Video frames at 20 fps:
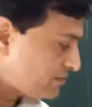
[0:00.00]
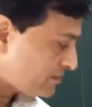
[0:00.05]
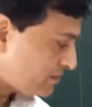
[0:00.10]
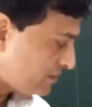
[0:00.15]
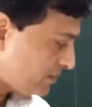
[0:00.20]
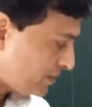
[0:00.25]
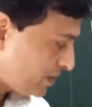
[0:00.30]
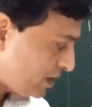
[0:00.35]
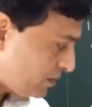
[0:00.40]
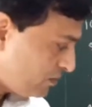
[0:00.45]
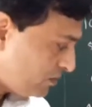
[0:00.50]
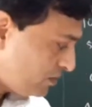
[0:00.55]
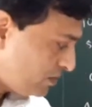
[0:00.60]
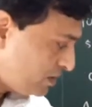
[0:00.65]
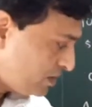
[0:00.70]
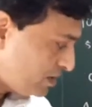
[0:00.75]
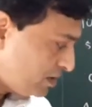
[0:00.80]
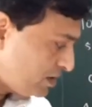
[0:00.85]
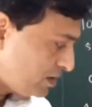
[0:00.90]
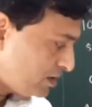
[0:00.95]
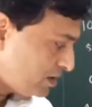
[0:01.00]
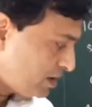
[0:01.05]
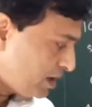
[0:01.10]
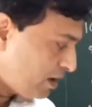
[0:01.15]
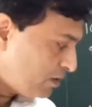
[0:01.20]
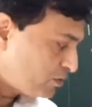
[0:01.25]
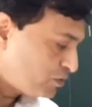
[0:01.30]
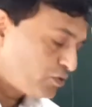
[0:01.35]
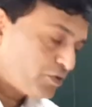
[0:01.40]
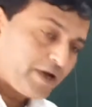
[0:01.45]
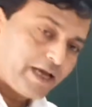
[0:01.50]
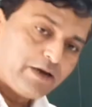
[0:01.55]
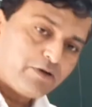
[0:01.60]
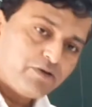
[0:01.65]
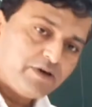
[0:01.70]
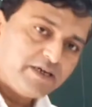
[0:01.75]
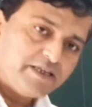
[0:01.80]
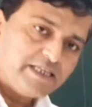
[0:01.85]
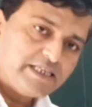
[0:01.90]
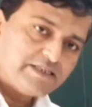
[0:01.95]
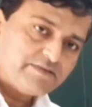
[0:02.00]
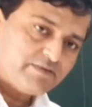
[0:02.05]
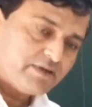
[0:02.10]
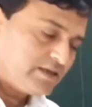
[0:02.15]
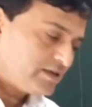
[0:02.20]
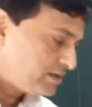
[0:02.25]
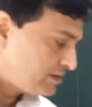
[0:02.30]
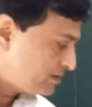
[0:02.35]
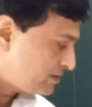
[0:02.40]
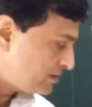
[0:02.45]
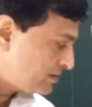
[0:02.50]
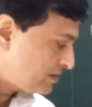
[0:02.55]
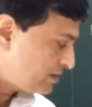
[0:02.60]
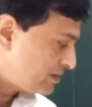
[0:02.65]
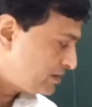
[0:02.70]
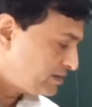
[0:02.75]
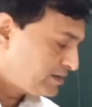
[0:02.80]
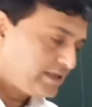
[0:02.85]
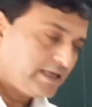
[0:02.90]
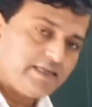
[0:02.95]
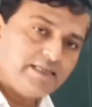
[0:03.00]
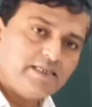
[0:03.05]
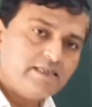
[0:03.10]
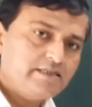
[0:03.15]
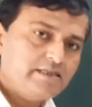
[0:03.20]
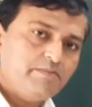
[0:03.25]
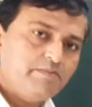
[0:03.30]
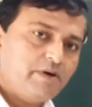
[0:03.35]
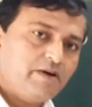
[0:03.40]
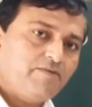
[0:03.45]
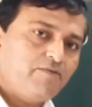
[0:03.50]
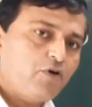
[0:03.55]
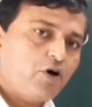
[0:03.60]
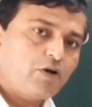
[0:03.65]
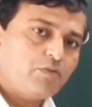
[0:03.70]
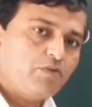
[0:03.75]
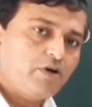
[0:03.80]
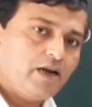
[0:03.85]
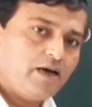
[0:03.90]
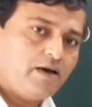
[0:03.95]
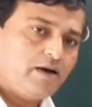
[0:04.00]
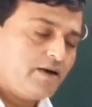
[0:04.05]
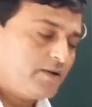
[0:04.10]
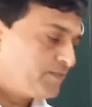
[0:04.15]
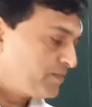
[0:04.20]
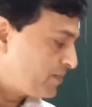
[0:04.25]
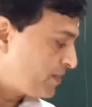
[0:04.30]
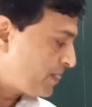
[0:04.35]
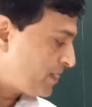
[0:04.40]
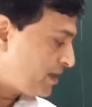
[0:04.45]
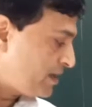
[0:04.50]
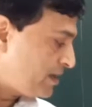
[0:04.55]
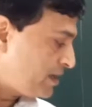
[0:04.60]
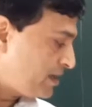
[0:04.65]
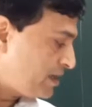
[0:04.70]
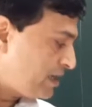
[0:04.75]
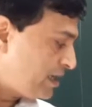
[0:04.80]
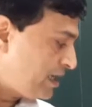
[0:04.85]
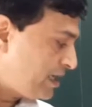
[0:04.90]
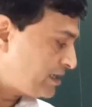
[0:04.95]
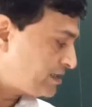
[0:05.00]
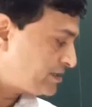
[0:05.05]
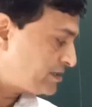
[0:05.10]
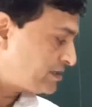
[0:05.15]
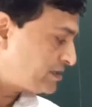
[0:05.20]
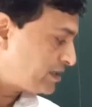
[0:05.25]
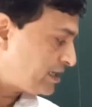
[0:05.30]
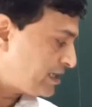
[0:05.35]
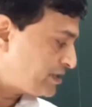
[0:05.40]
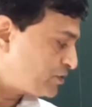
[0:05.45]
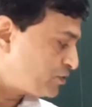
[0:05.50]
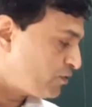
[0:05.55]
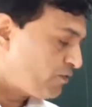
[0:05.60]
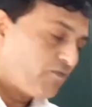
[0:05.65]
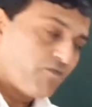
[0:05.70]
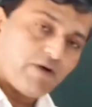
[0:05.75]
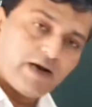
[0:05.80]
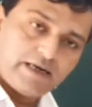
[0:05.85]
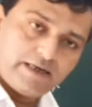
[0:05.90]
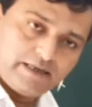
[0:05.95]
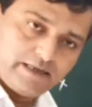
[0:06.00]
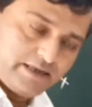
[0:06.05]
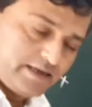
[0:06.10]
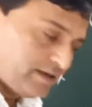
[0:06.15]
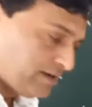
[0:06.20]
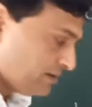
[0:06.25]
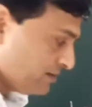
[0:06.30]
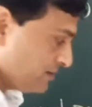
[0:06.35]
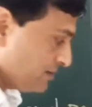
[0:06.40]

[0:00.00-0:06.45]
Now how to calculate this one? There is a simple formula, x raised to 1 here.